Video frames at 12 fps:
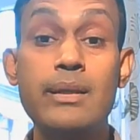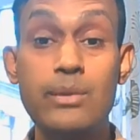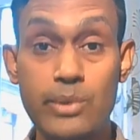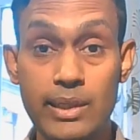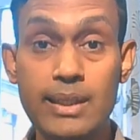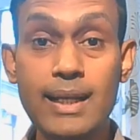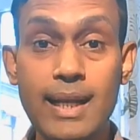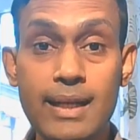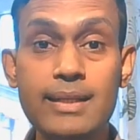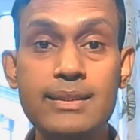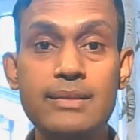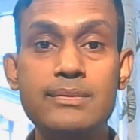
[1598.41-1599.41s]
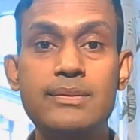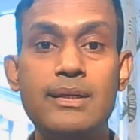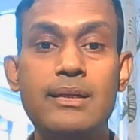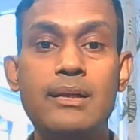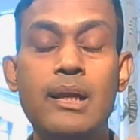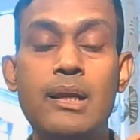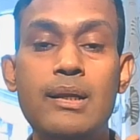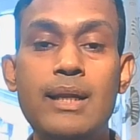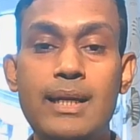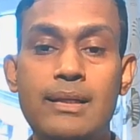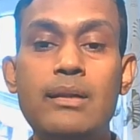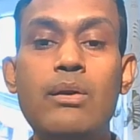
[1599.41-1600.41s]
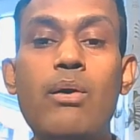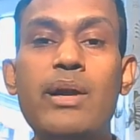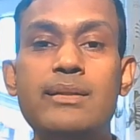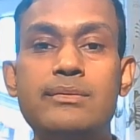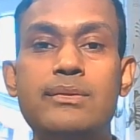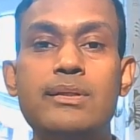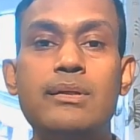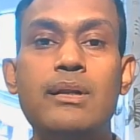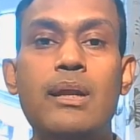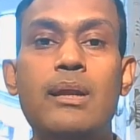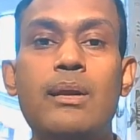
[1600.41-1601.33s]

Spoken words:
you read the correct answer and the wrong answer,